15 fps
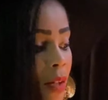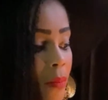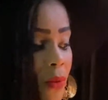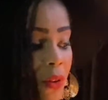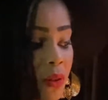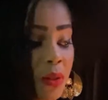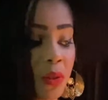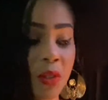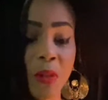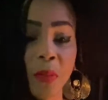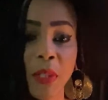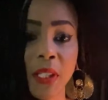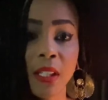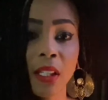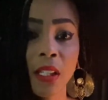going to
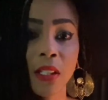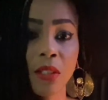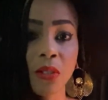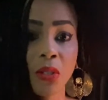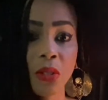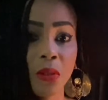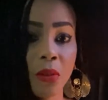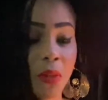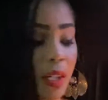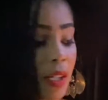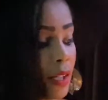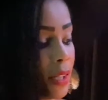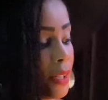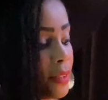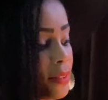speak it into
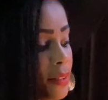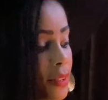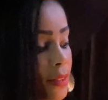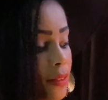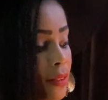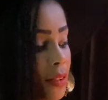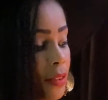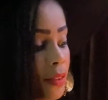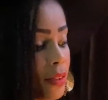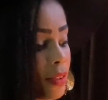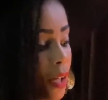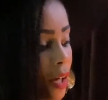existence.